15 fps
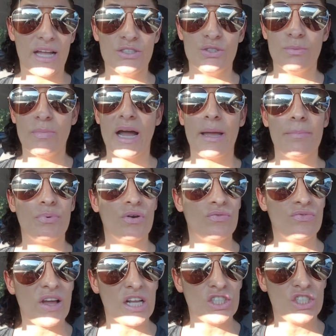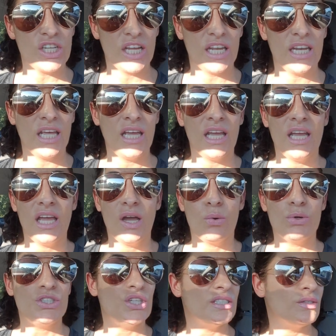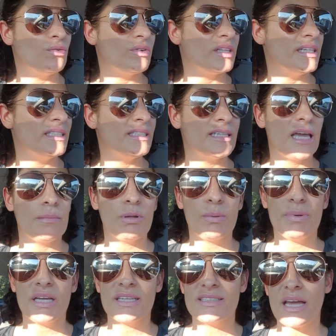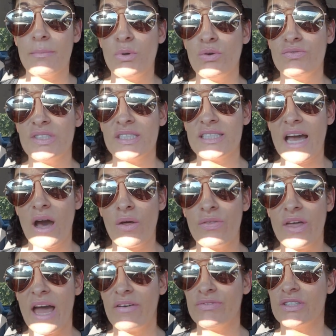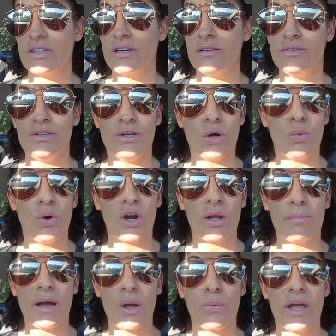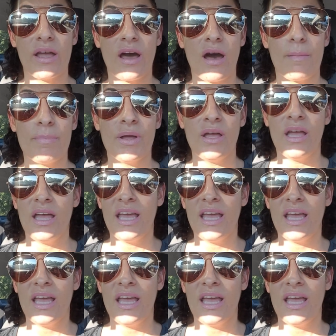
I do my profession, which isn't really stable because I moved south, have to, you know, work my way up.